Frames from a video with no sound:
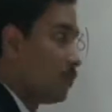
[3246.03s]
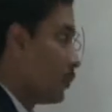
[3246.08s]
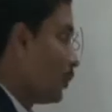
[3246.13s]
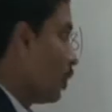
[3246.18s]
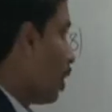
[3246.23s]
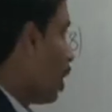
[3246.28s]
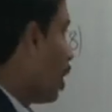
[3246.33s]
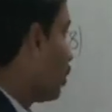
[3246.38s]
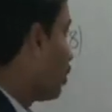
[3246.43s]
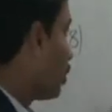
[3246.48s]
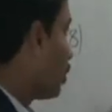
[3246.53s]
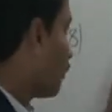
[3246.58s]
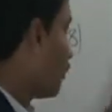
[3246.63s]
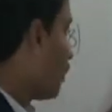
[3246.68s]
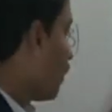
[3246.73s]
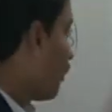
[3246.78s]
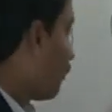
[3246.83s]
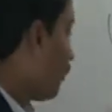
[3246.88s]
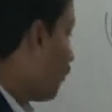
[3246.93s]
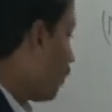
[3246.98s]
Now out
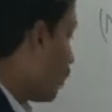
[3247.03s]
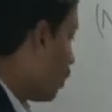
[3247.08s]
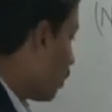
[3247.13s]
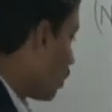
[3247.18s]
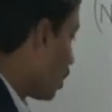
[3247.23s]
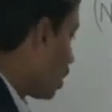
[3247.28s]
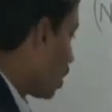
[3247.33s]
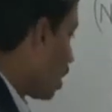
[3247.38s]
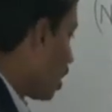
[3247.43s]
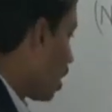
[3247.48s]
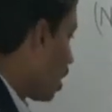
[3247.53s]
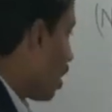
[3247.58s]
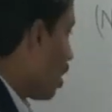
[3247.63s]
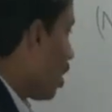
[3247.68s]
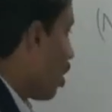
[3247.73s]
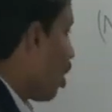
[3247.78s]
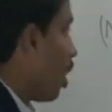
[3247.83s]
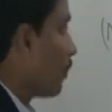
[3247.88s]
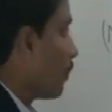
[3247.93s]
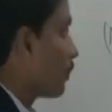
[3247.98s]
of the four
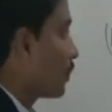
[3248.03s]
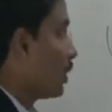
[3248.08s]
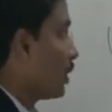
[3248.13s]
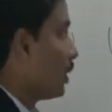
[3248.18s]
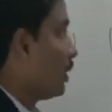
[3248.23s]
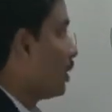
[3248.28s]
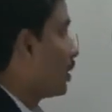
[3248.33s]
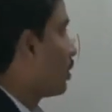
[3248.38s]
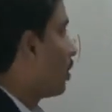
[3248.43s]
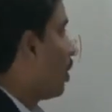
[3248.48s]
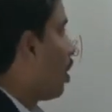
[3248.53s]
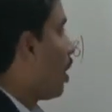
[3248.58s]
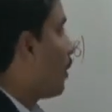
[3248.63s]
options,